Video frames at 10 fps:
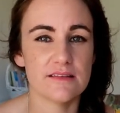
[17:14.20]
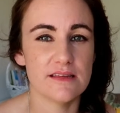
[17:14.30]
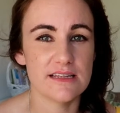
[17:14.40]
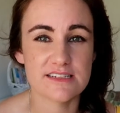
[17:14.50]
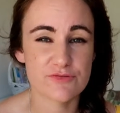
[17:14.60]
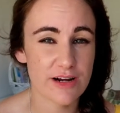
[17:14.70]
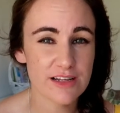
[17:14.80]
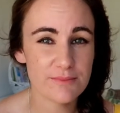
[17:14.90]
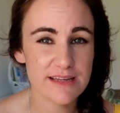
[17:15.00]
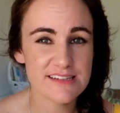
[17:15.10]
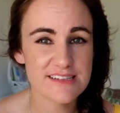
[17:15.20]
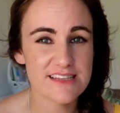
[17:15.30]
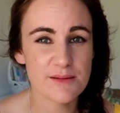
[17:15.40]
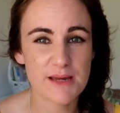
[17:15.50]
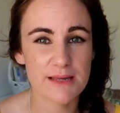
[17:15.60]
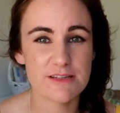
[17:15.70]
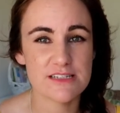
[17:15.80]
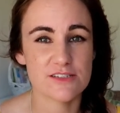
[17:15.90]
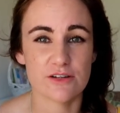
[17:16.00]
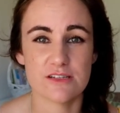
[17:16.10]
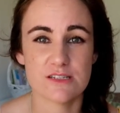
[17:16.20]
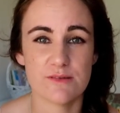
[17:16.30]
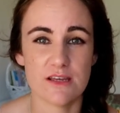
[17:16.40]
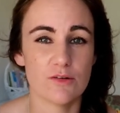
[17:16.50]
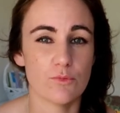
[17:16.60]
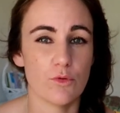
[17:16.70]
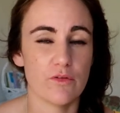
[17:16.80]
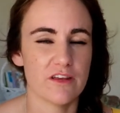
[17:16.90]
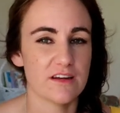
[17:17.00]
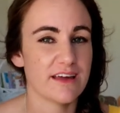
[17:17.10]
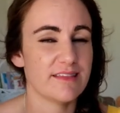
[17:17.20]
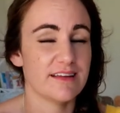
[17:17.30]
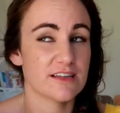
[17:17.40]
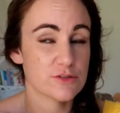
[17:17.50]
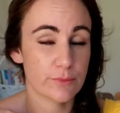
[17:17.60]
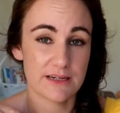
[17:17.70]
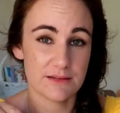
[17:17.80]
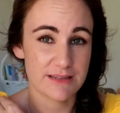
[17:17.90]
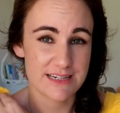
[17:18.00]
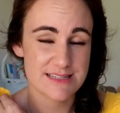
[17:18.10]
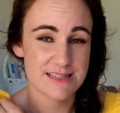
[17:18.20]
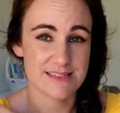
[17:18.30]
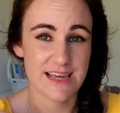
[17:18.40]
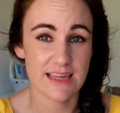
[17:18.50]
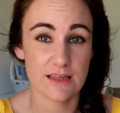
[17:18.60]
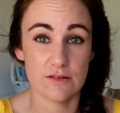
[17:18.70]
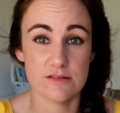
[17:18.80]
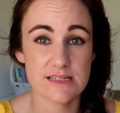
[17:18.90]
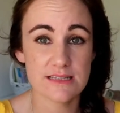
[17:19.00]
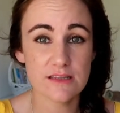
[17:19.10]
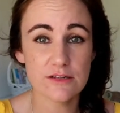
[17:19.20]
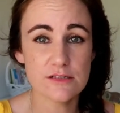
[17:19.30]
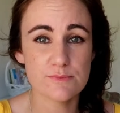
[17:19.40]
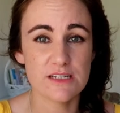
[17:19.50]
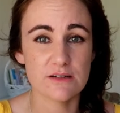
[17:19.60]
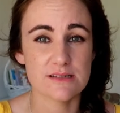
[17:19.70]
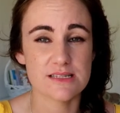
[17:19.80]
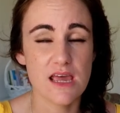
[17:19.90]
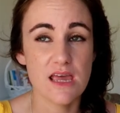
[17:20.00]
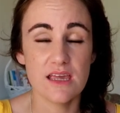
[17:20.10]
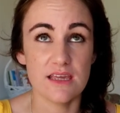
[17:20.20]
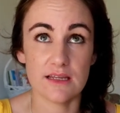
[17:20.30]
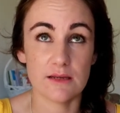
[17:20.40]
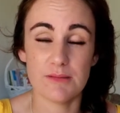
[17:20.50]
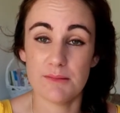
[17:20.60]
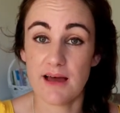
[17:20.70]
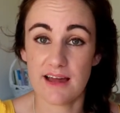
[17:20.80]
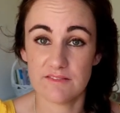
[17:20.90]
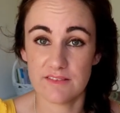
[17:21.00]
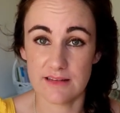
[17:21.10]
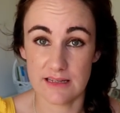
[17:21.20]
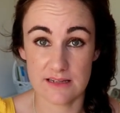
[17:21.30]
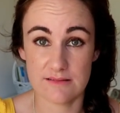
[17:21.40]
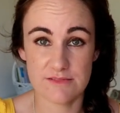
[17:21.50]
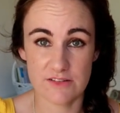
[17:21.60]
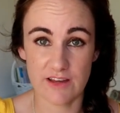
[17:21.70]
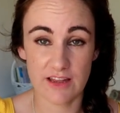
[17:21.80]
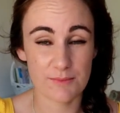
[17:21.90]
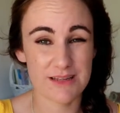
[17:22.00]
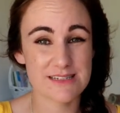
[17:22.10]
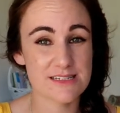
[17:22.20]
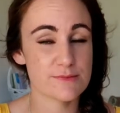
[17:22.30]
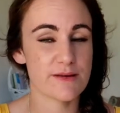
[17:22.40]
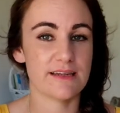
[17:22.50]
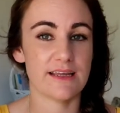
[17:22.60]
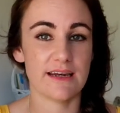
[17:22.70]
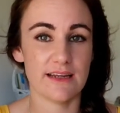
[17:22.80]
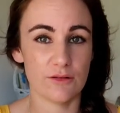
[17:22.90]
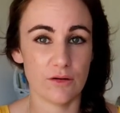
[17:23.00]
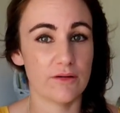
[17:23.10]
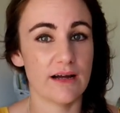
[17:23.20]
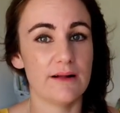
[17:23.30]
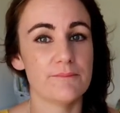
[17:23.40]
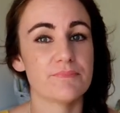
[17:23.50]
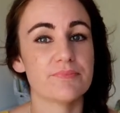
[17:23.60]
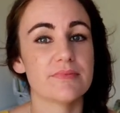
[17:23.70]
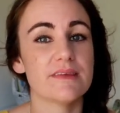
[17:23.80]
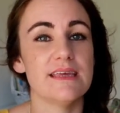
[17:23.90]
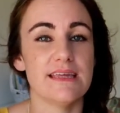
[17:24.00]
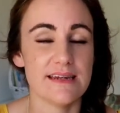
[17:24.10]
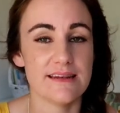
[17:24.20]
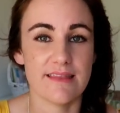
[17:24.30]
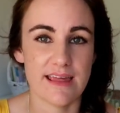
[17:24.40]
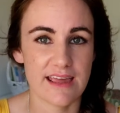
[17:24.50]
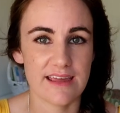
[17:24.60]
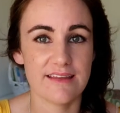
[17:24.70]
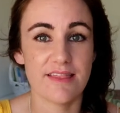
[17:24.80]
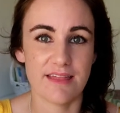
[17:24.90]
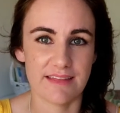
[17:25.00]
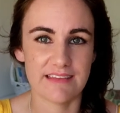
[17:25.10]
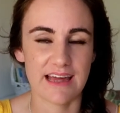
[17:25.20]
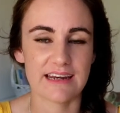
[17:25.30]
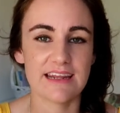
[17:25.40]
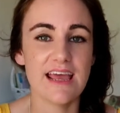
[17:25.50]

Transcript: it's recommended that babies don't spend more than I think 20 minutes a day using those, because it can be bad for their development to spend any longer in there than that.